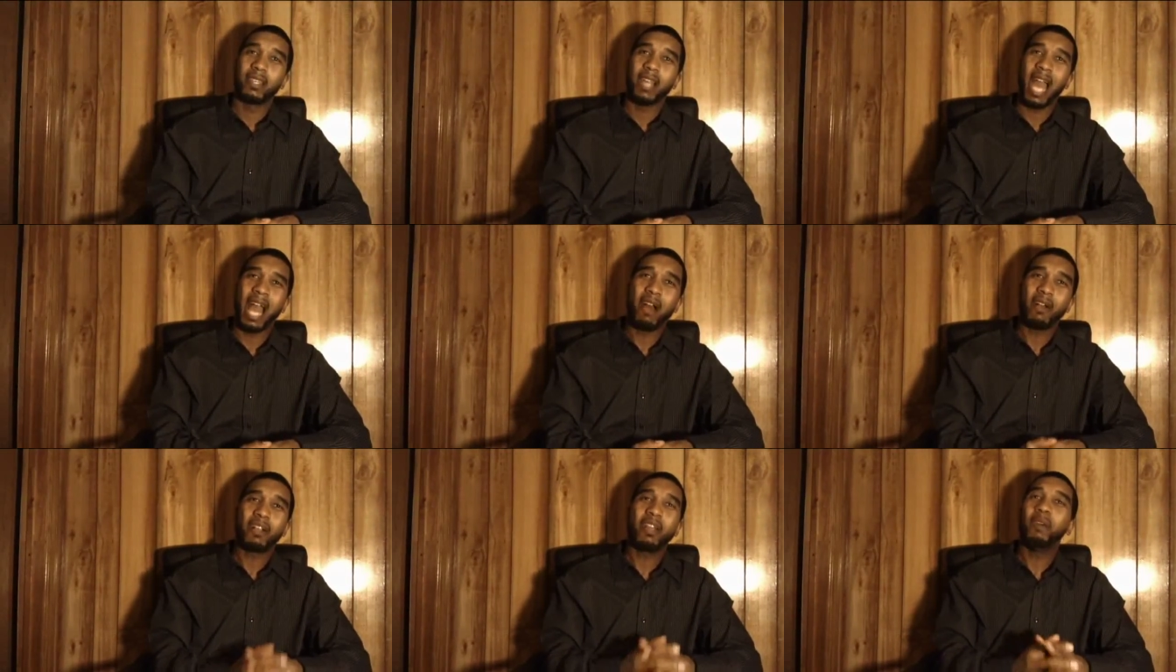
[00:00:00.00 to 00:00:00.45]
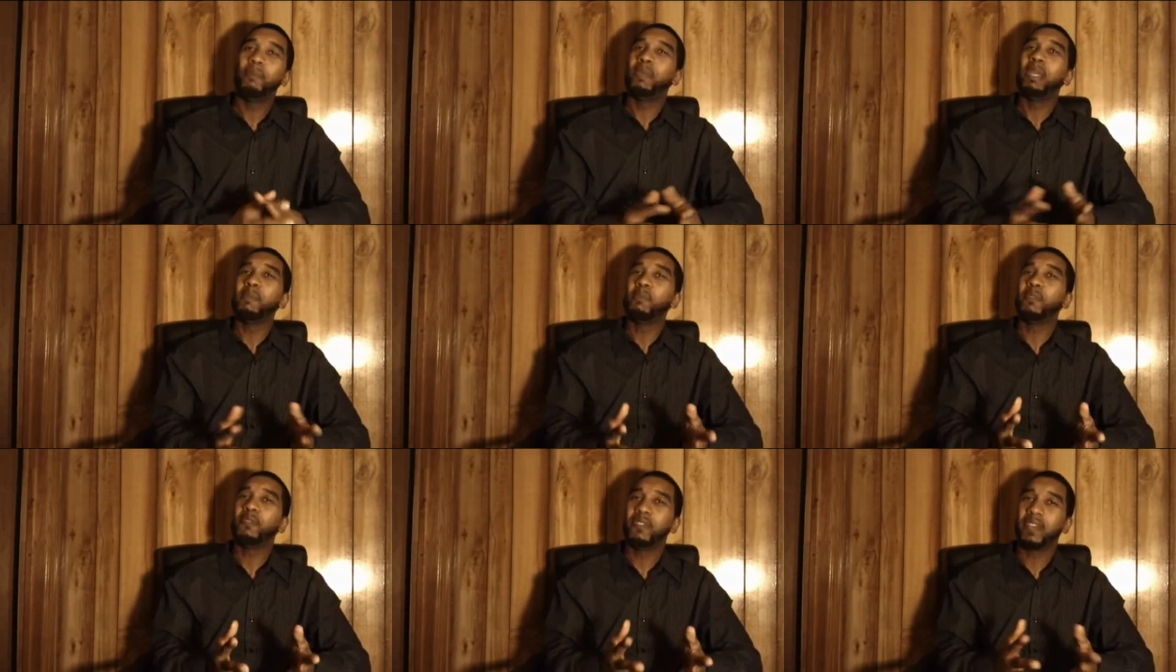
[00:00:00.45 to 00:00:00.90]
How come
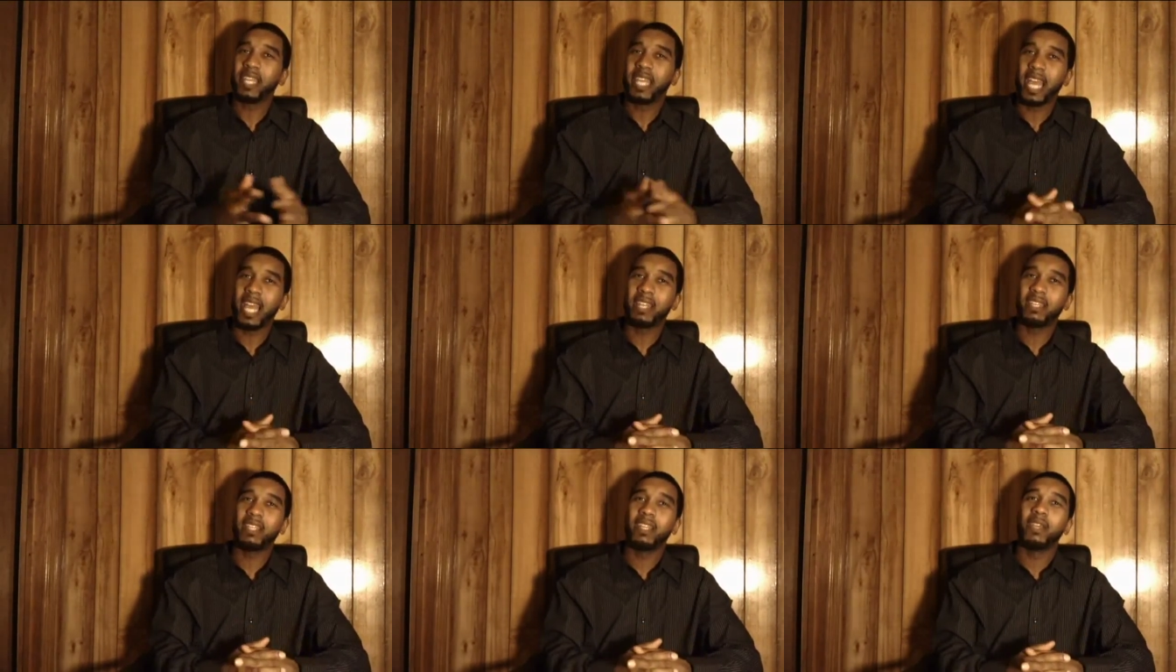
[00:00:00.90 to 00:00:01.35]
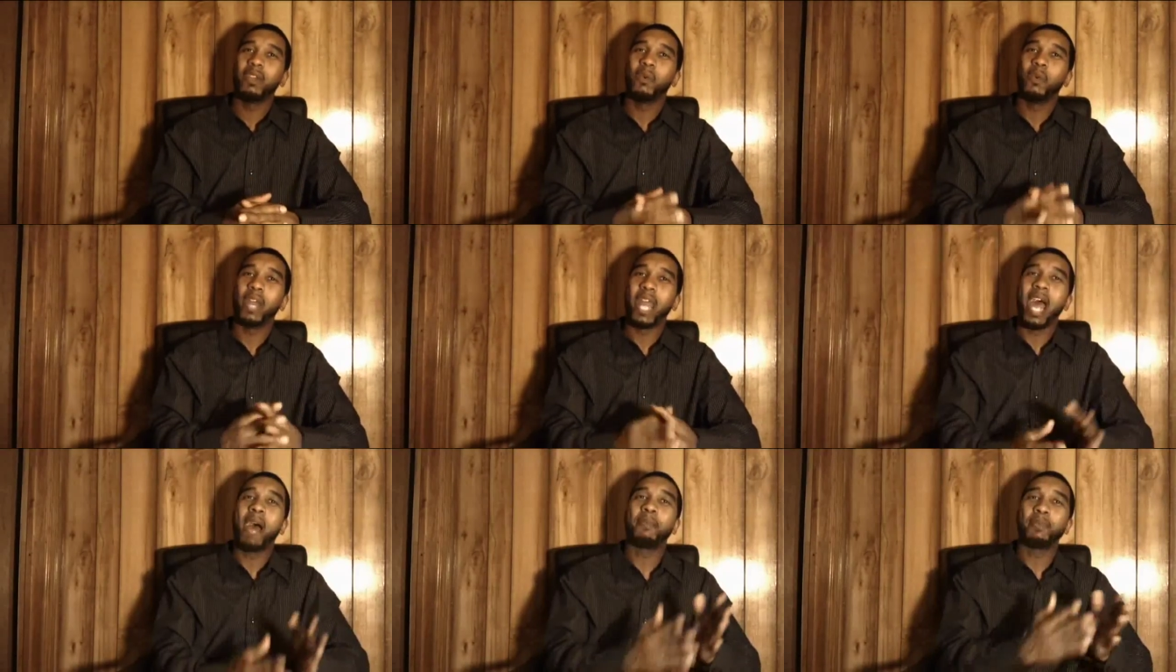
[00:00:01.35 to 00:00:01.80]
people forget
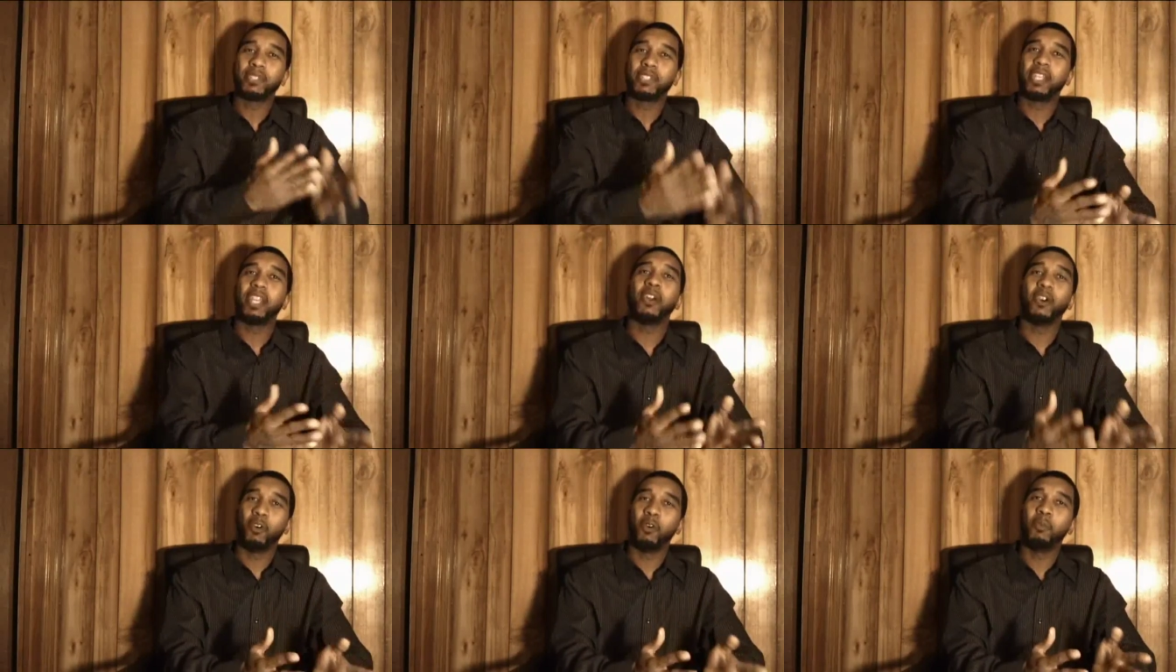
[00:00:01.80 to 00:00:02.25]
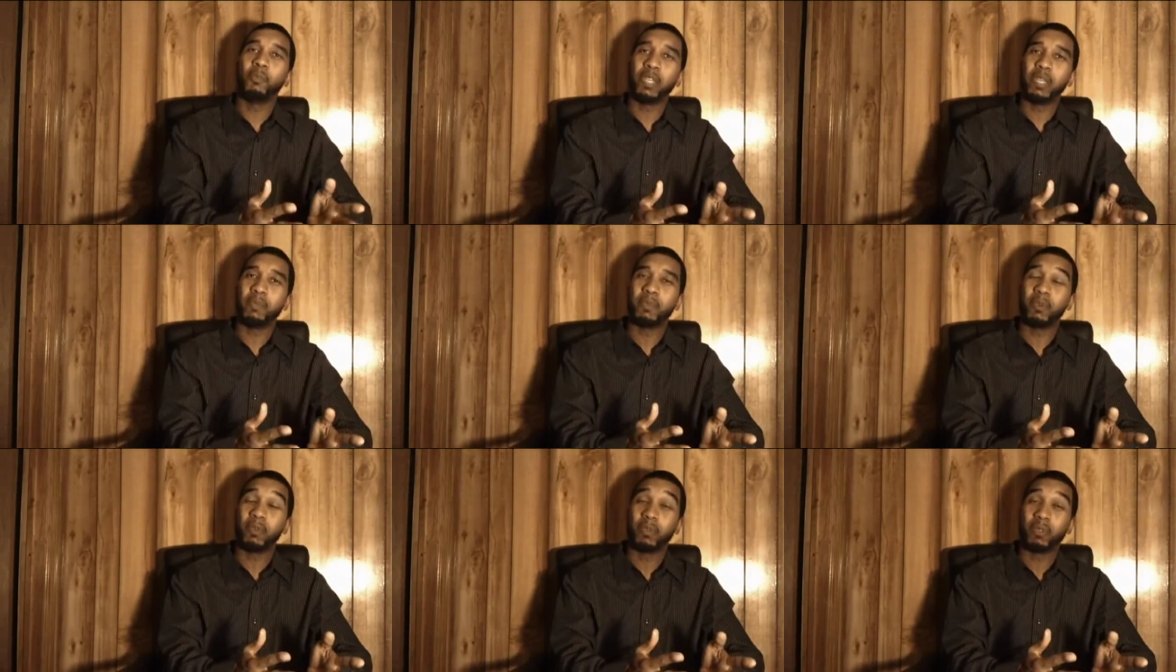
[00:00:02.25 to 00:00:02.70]
what happened to their own
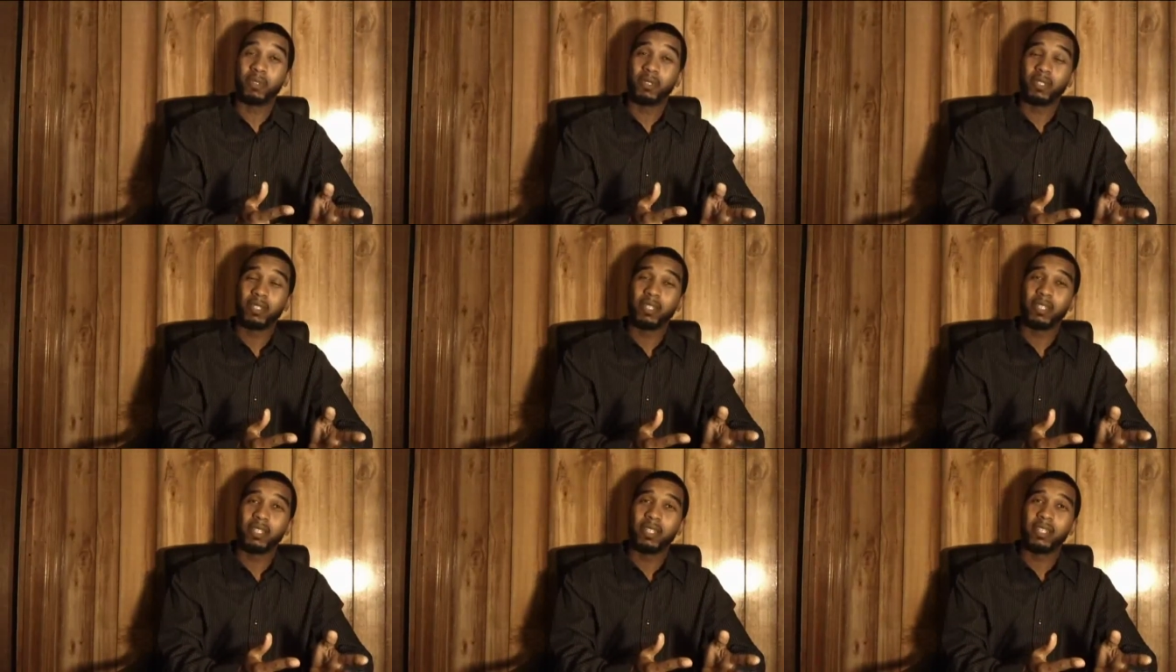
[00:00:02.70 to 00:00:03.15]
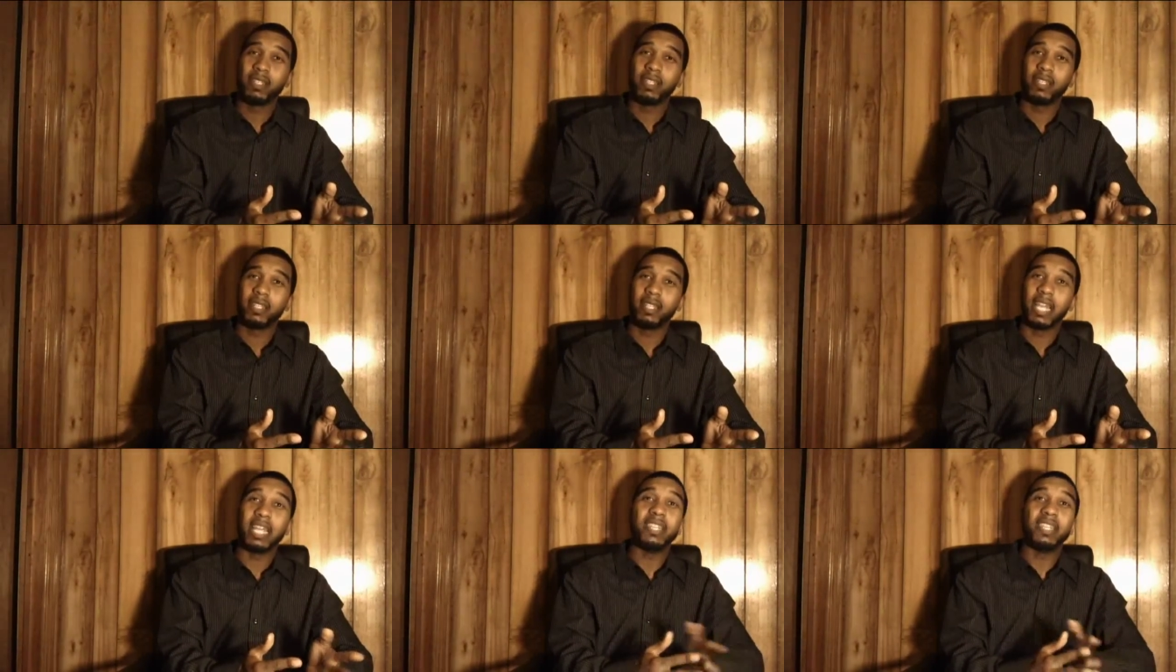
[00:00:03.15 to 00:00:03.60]
people?
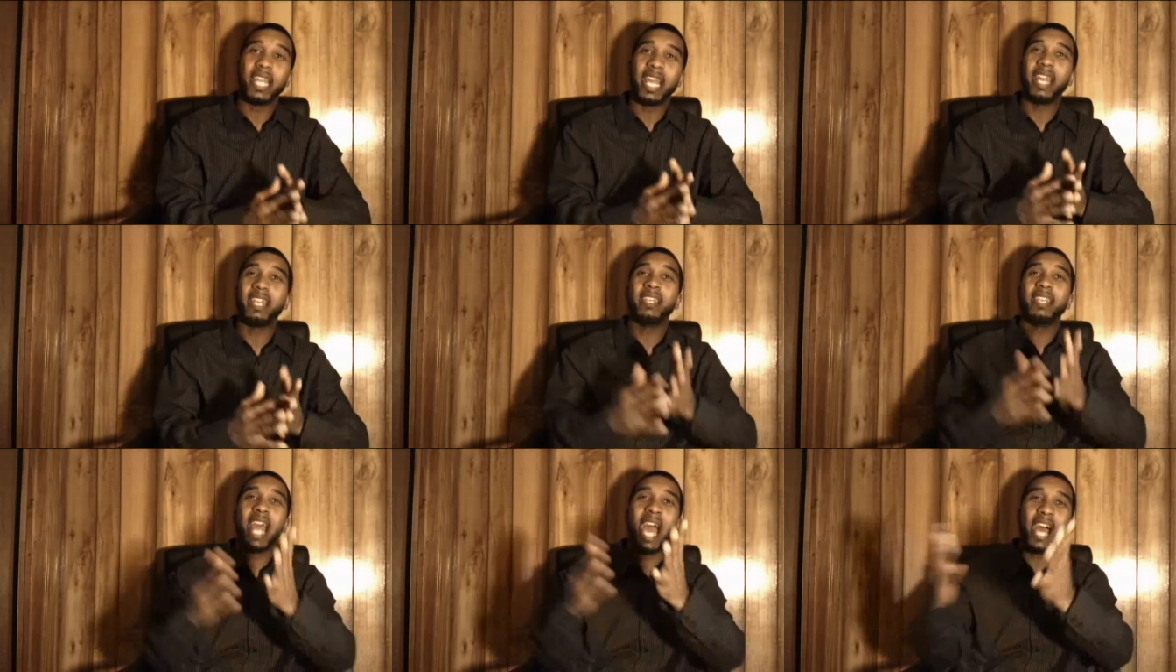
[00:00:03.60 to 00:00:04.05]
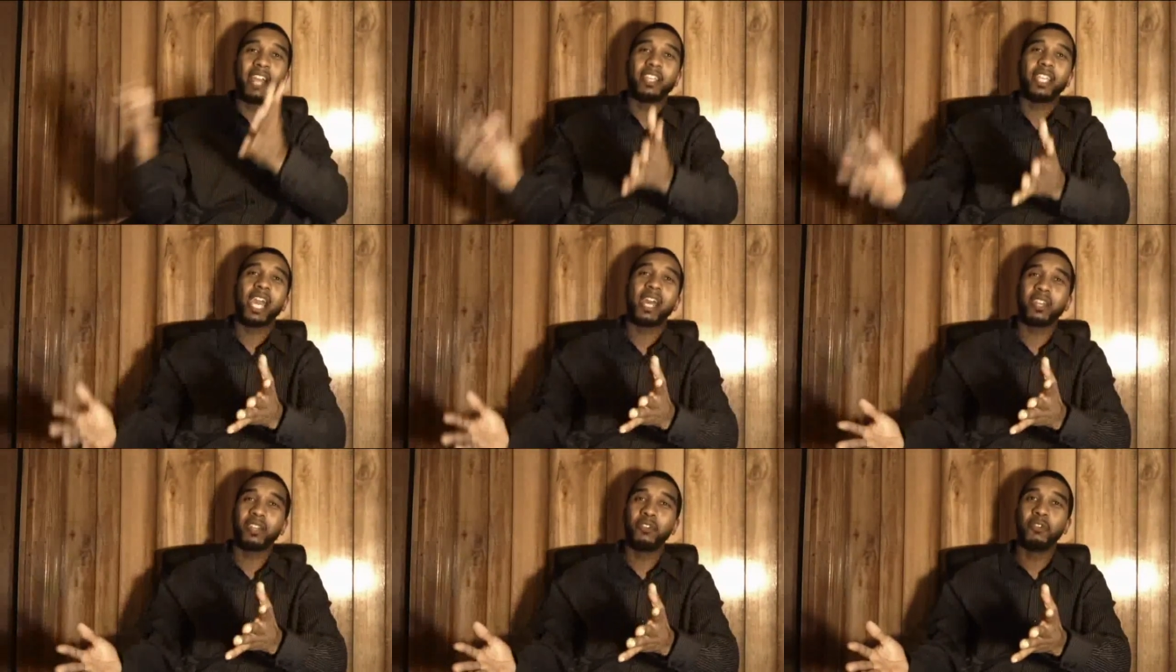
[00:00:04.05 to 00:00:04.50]
And then now
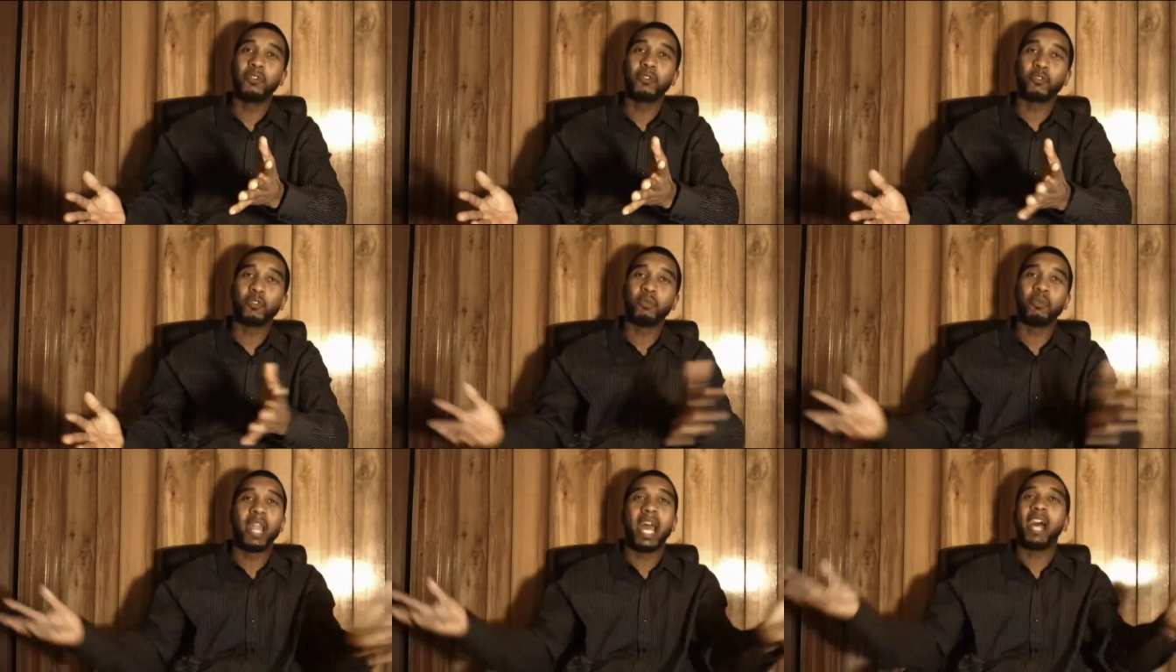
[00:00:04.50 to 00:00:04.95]
you got a new group.